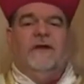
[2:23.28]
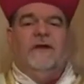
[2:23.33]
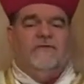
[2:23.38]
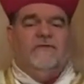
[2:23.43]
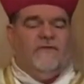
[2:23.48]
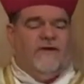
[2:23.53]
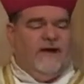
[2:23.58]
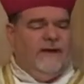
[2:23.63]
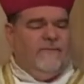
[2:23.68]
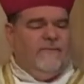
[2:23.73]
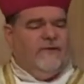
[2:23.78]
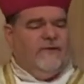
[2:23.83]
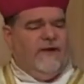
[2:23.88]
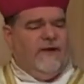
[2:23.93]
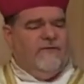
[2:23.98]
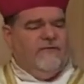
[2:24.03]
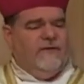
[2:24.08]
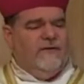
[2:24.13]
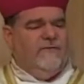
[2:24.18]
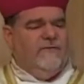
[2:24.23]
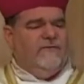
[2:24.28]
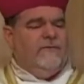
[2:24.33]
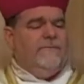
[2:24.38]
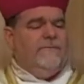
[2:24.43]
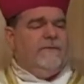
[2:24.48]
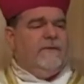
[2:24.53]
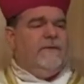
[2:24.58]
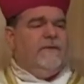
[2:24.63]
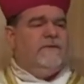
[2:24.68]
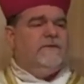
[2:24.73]
Divine
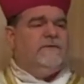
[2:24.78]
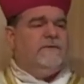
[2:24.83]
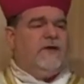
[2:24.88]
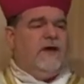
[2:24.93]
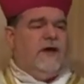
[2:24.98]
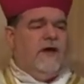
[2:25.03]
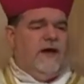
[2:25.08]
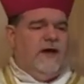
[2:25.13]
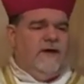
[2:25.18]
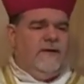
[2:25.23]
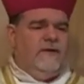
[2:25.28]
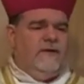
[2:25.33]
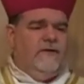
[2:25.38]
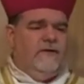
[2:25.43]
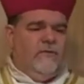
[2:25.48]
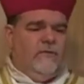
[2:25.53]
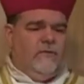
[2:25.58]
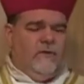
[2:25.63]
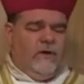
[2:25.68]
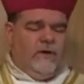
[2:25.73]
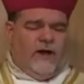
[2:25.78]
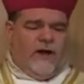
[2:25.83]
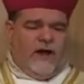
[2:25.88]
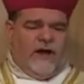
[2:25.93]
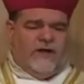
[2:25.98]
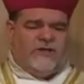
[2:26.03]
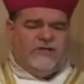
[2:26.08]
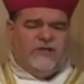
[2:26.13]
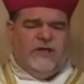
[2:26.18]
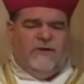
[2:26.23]
providence is God
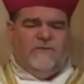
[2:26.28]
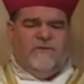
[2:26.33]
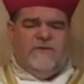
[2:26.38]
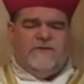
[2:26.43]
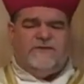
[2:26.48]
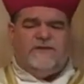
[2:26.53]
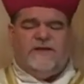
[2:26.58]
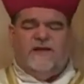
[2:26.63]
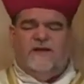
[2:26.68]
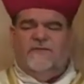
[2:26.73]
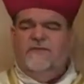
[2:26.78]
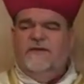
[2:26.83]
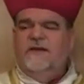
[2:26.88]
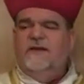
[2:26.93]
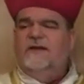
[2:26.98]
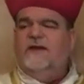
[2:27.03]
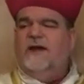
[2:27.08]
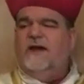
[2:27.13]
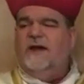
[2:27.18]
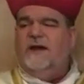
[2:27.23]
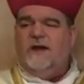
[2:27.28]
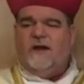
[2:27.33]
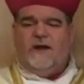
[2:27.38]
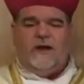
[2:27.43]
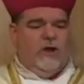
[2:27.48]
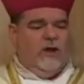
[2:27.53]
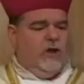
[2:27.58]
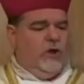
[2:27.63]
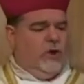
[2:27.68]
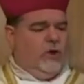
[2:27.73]
watching with His loving
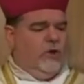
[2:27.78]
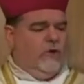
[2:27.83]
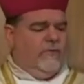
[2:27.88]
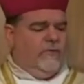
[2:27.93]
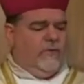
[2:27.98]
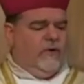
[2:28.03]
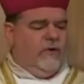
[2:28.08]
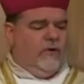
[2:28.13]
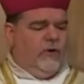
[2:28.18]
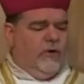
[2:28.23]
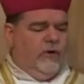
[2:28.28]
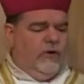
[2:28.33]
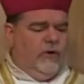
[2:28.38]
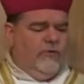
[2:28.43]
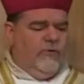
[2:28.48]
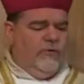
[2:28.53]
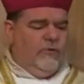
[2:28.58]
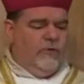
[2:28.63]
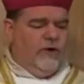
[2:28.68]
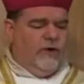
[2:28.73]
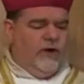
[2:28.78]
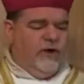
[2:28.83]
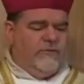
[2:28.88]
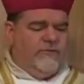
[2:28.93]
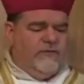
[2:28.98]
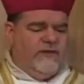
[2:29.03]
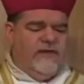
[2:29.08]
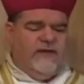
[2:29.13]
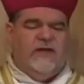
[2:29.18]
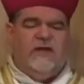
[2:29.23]
care over all the work
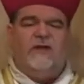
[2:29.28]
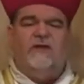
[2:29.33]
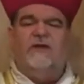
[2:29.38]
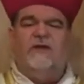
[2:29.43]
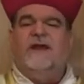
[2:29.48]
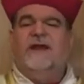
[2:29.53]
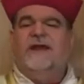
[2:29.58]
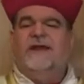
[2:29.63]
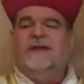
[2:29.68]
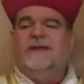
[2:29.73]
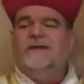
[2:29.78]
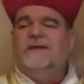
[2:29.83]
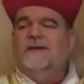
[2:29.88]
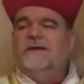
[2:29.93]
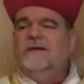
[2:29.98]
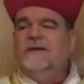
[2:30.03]
that He created.